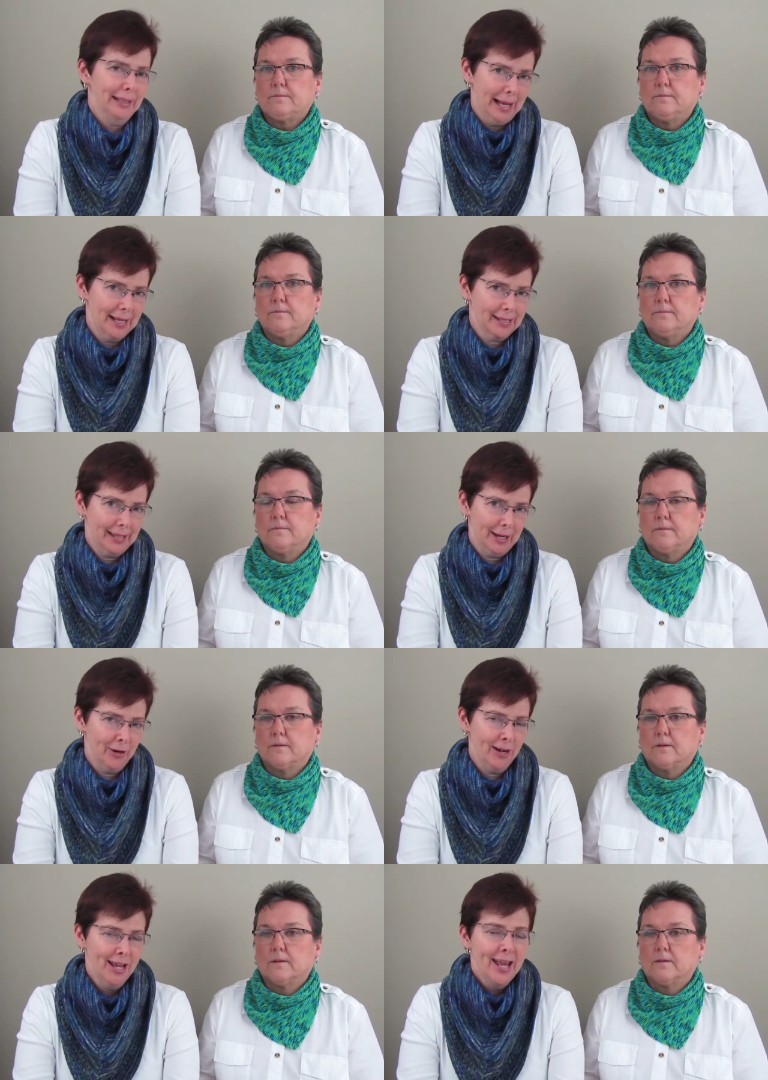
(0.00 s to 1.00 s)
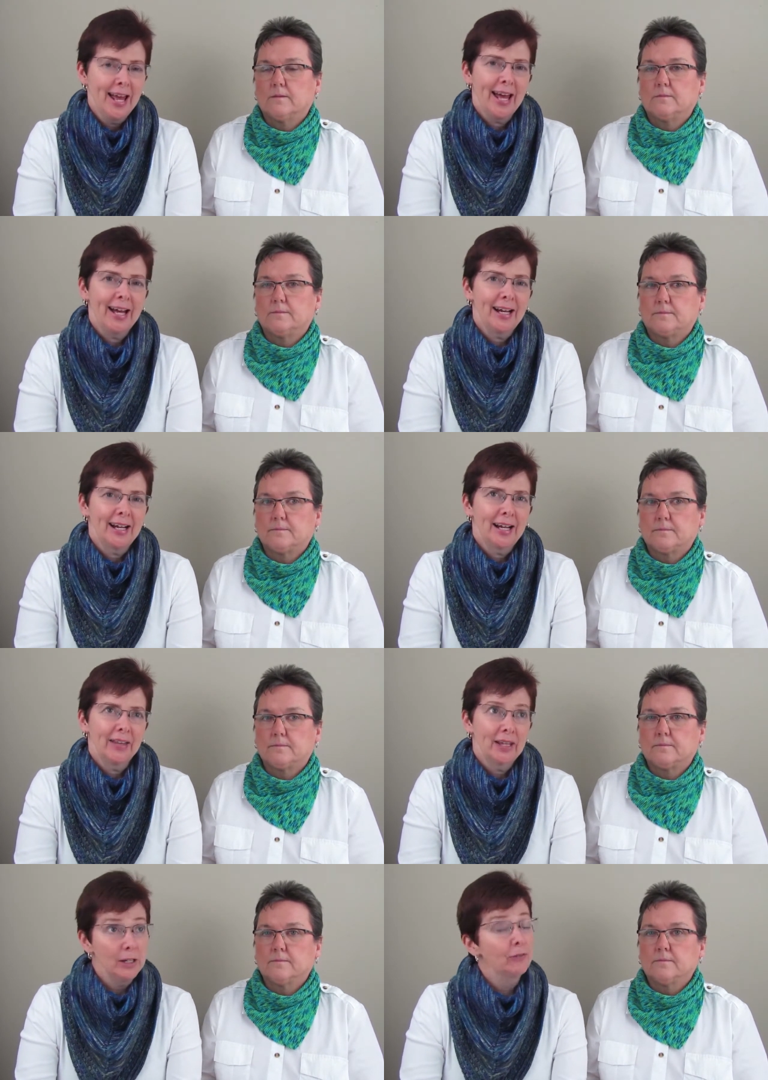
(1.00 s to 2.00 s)
Speaker 1: class there uh,
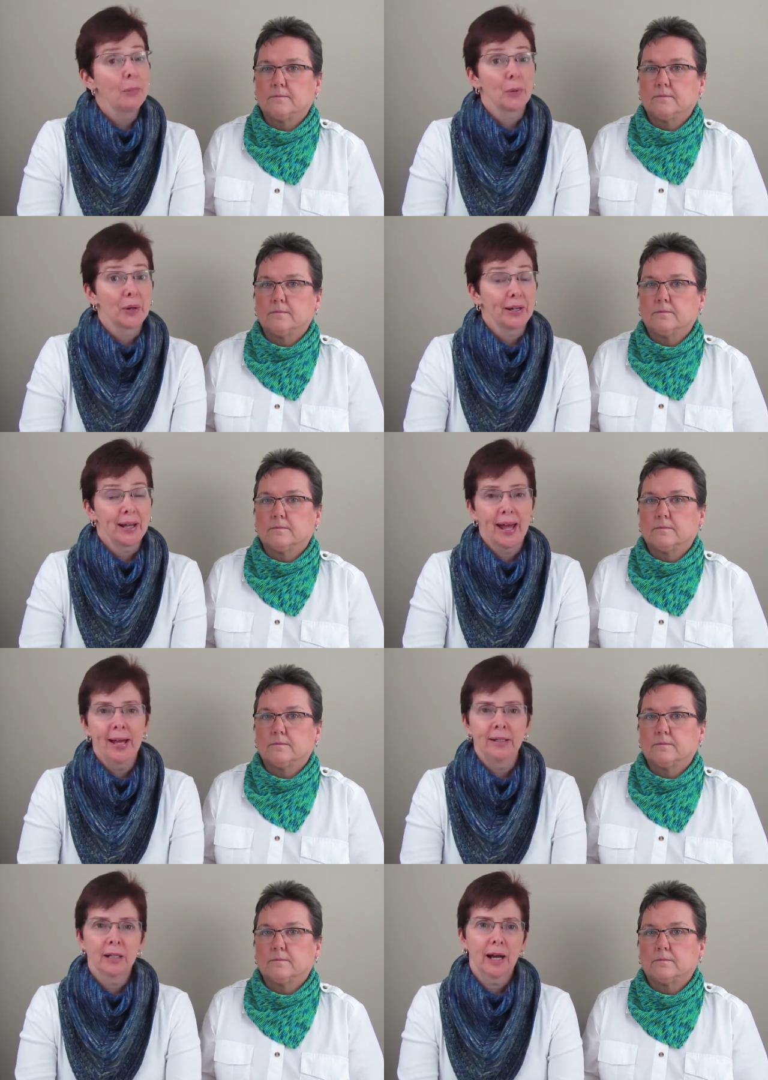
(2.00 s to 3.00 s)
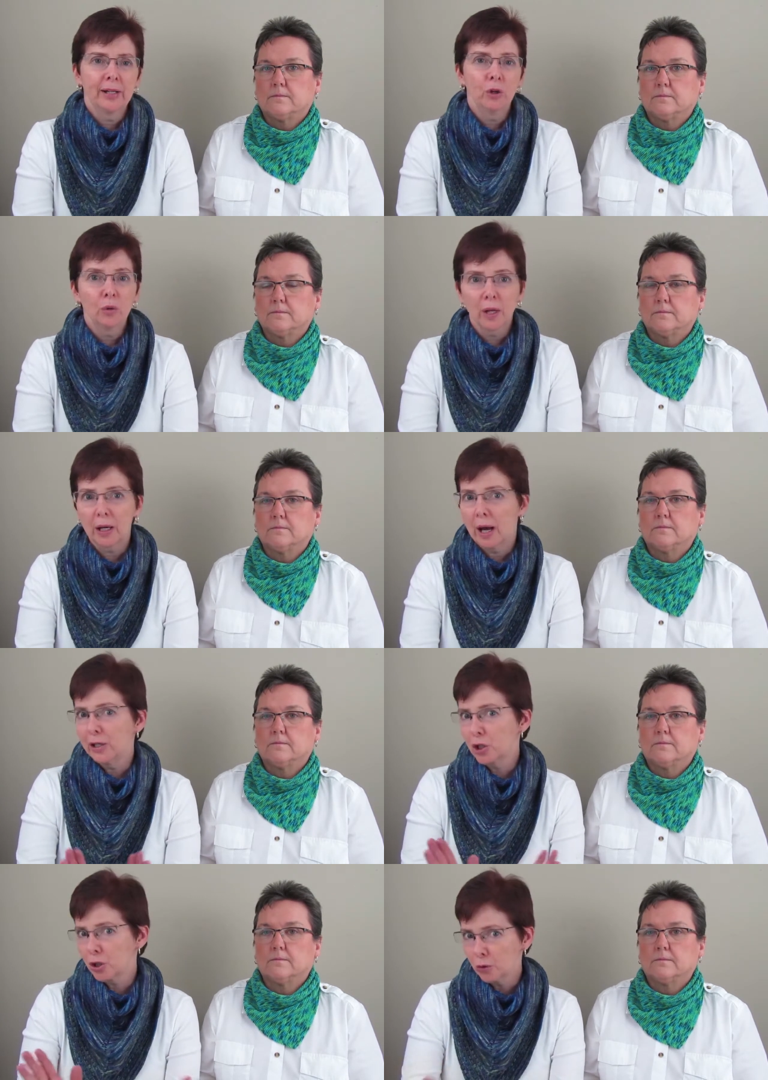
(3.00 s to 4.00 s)
in February. And I know that I
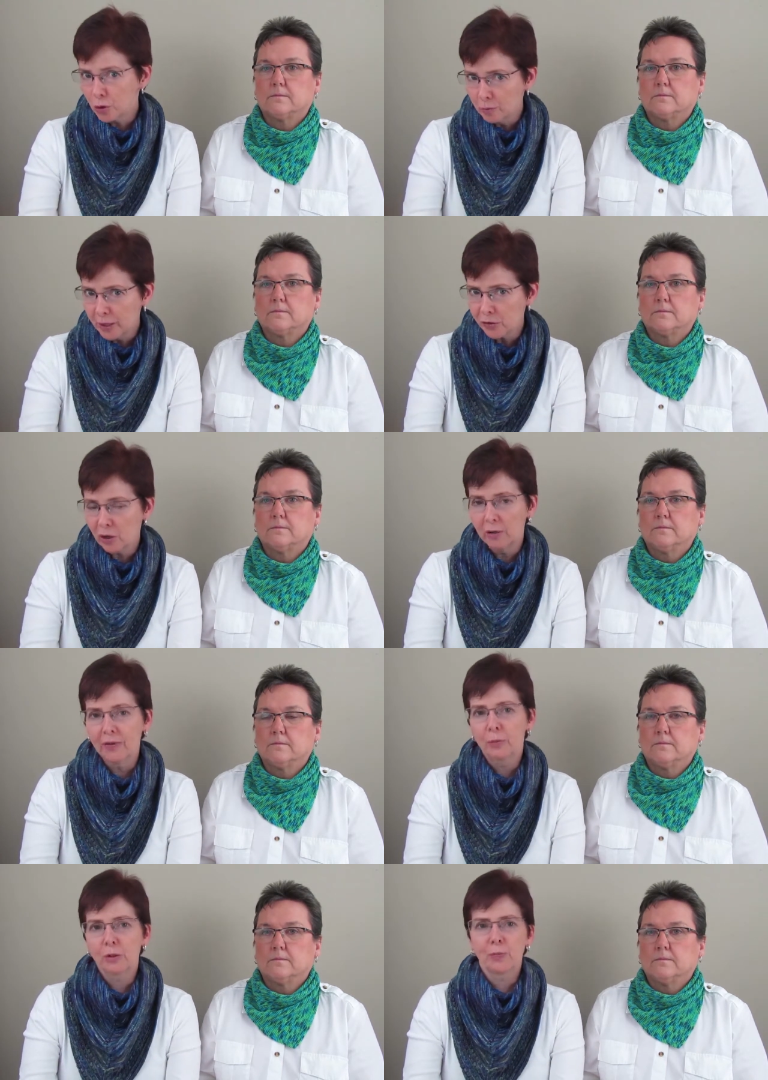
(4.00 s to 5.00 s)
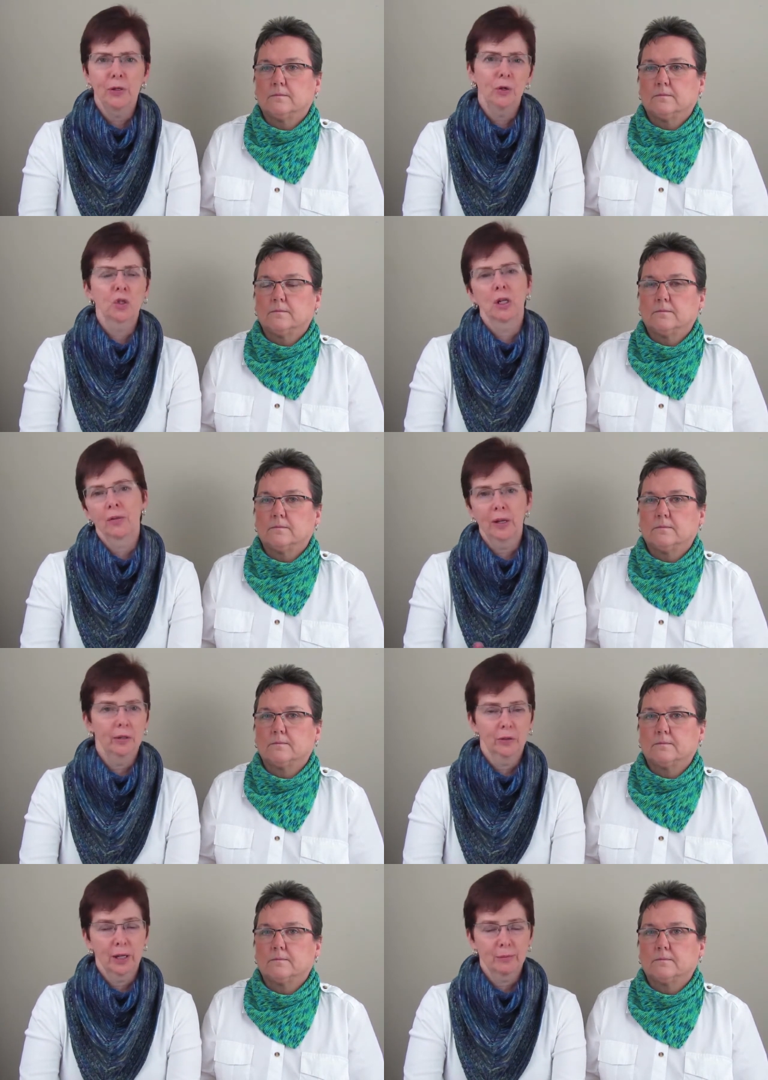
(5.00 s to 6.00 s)
showed you my scarf that was brioche, and you
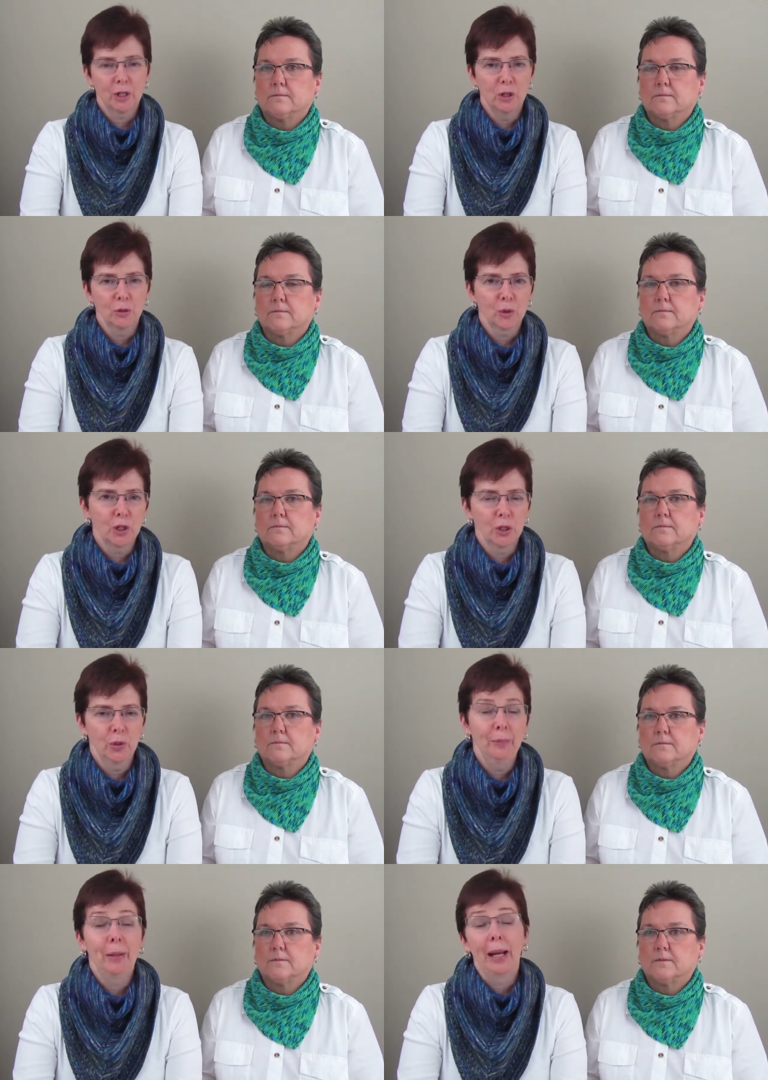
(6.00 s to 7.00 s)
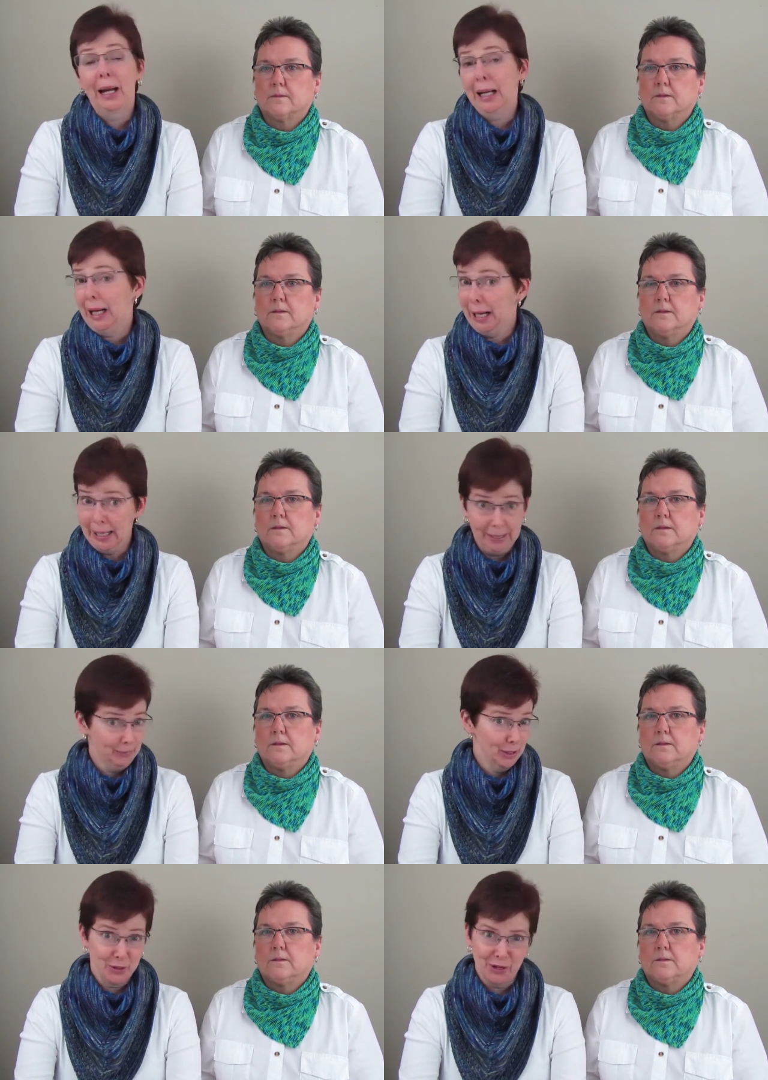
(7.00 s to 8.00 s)
think, oh, yep, she knows what she's doing, but I'm
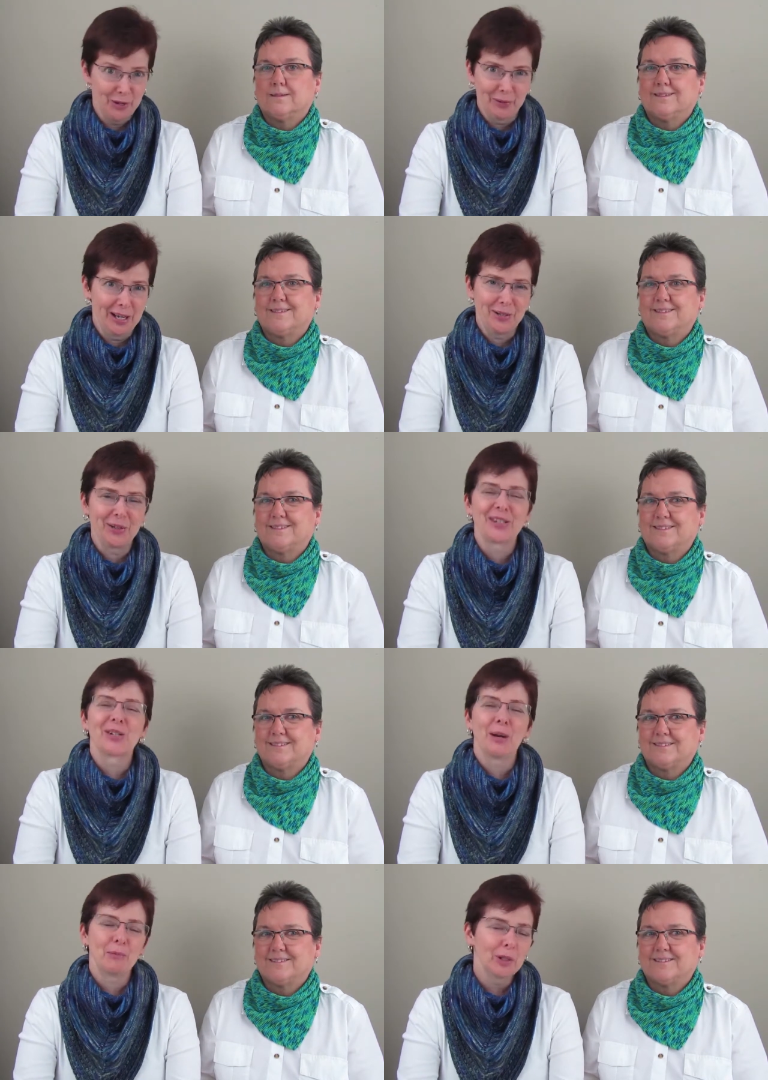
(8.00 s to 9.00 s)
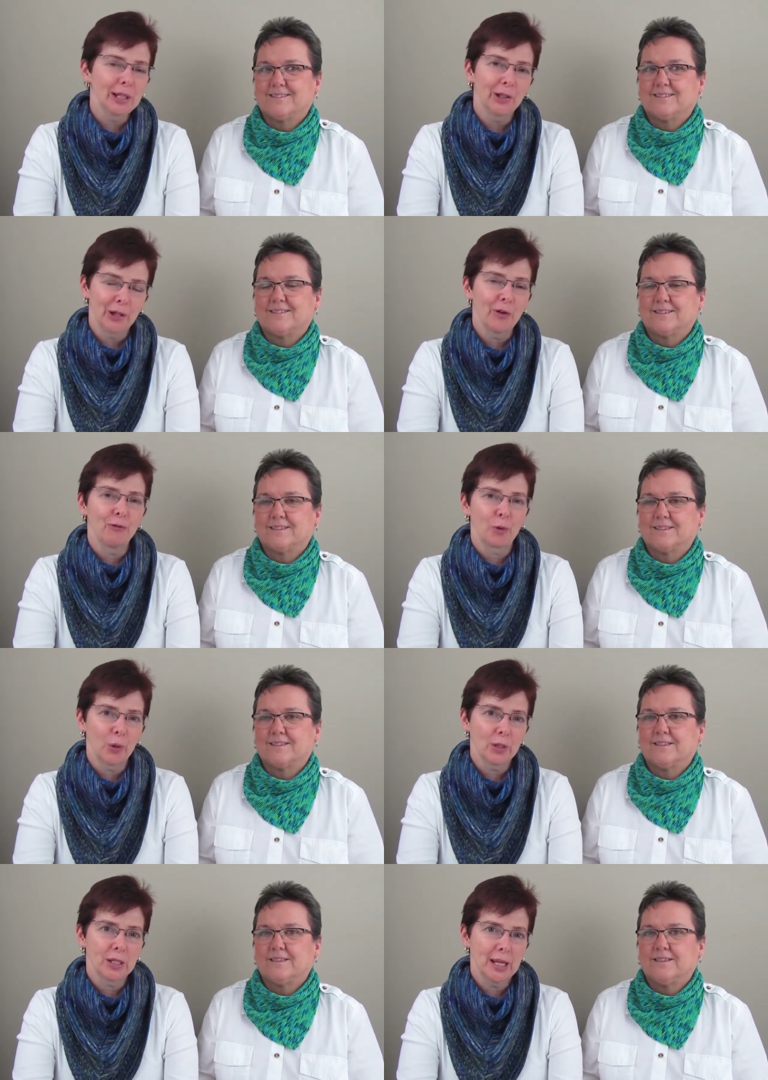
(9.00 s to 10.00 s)
not sure I know what I'm doing. So I'm really looking
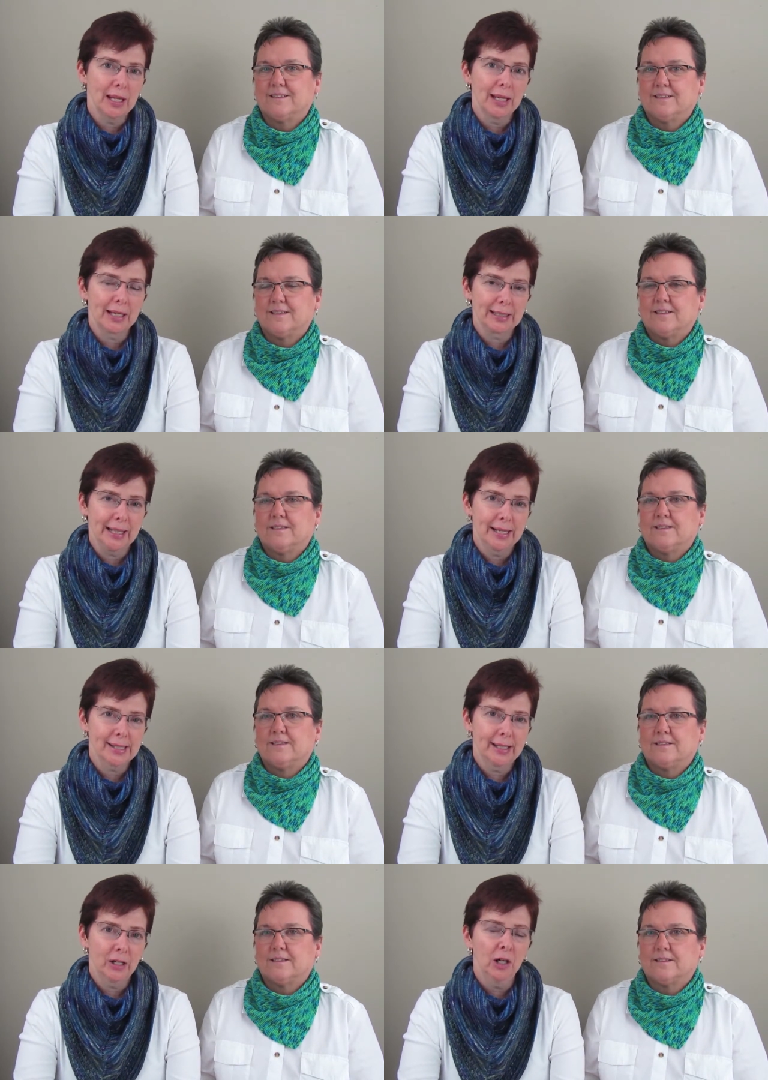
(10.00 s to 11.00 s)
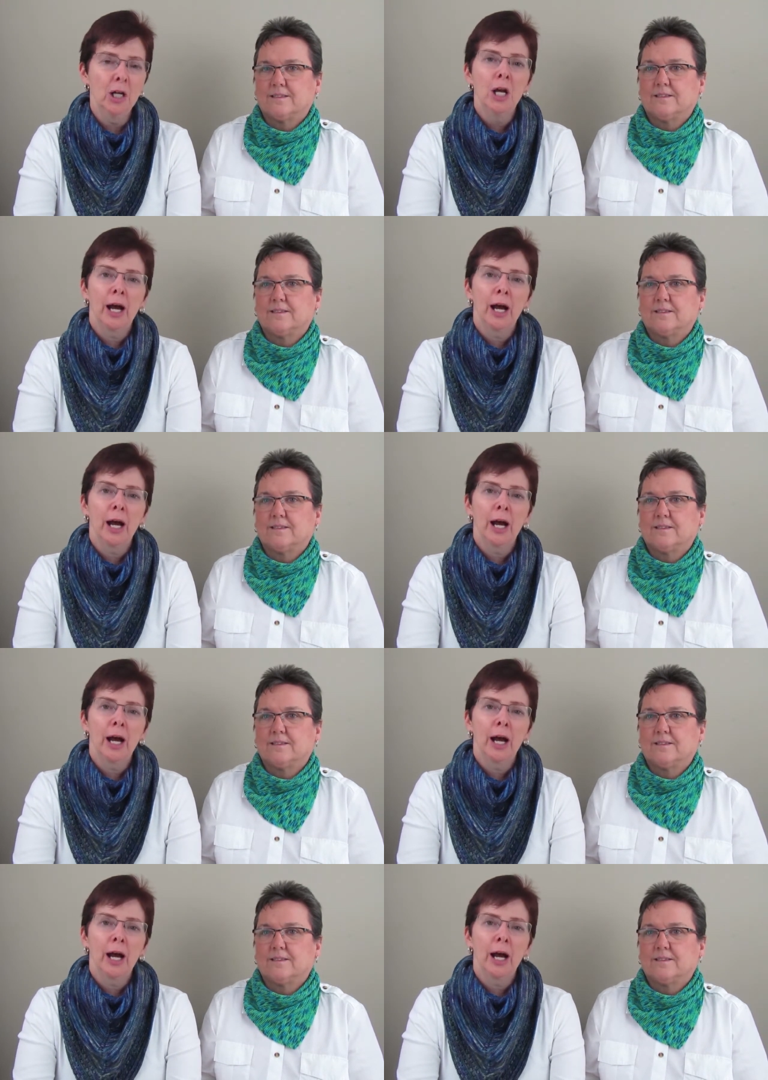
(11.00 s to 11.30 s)
forward to taking a class there.